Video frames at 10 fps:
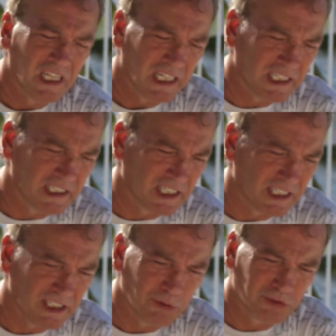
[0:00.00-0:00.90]

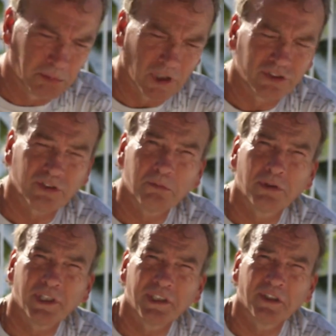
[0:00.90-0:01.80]
and he was bludgeoned
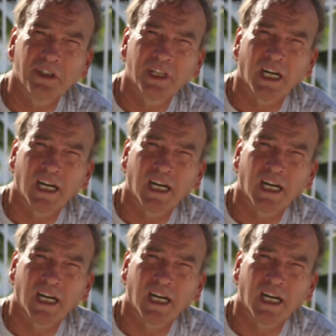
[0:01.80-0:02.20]
pretty good.